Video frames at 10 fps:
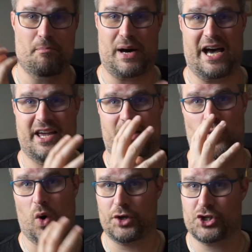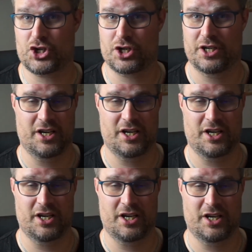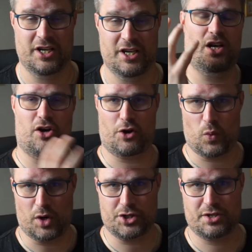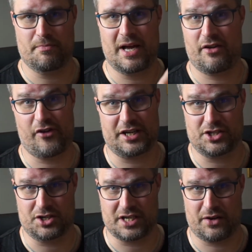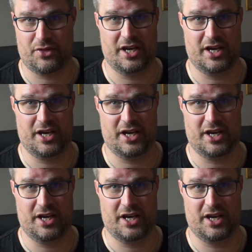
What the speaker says: buying a watch, there is a lot of watch manufacturers out